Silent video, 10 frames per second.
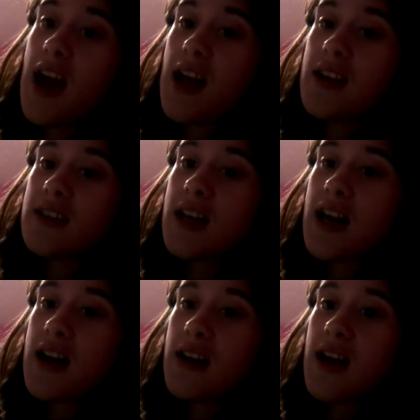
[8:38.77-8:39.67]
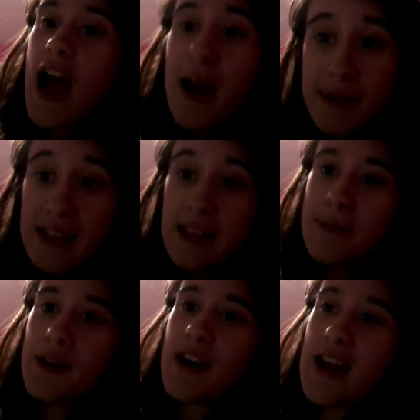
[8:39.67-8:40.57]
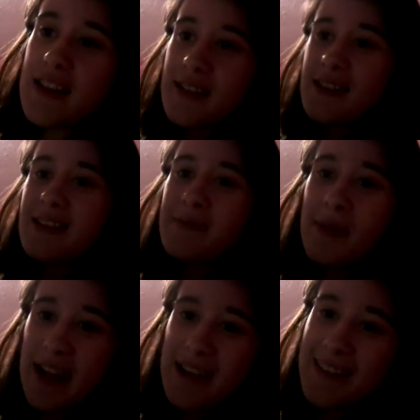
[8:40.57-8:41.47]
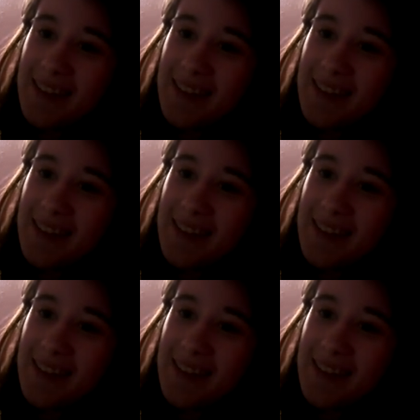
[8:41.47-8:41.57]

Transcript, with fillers: And uh, happy leap year, guys. Bye.